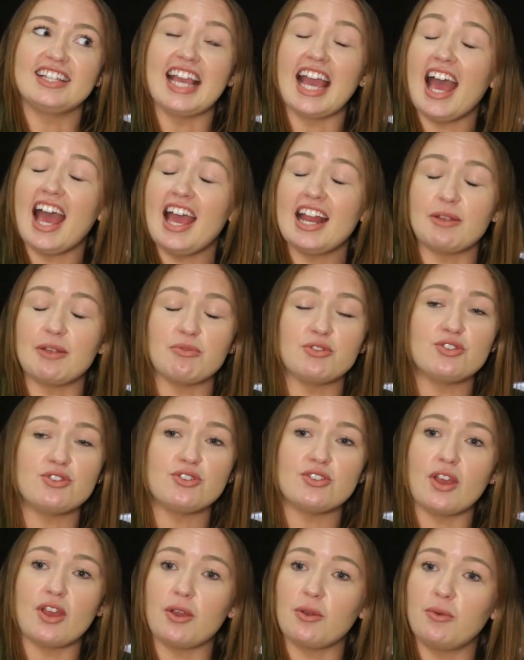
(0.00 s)
Yeah, and it was
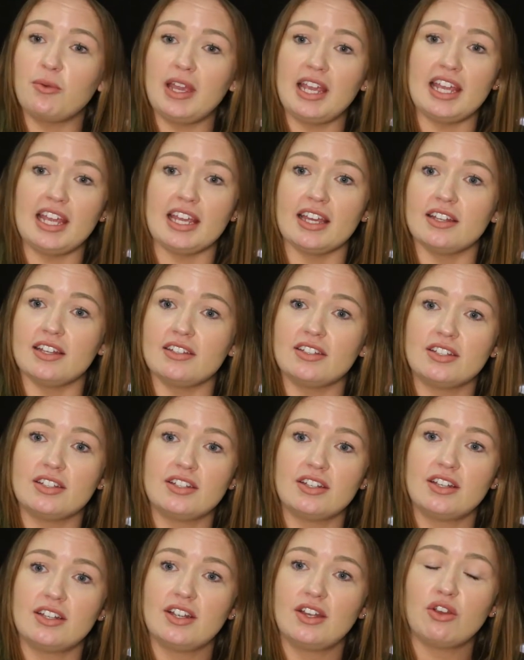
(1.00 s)
so weird,
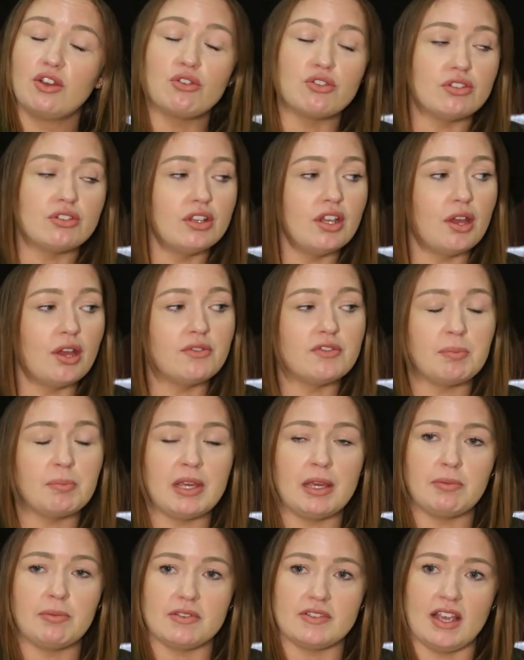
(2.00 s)
Because loads of
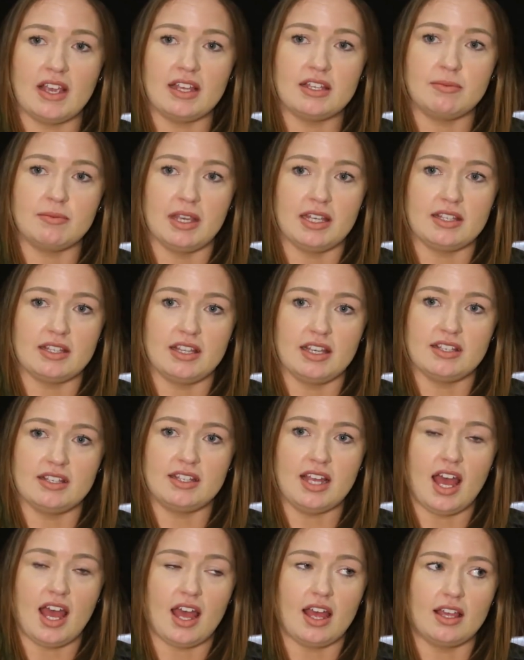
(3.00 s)
people say to me to this
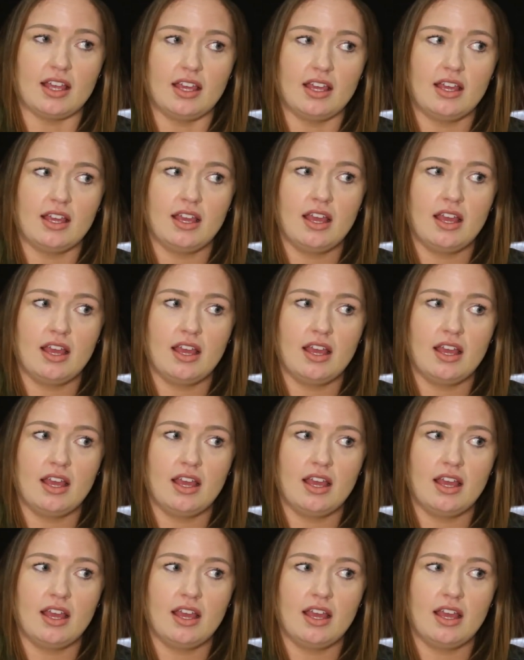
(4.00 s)
day,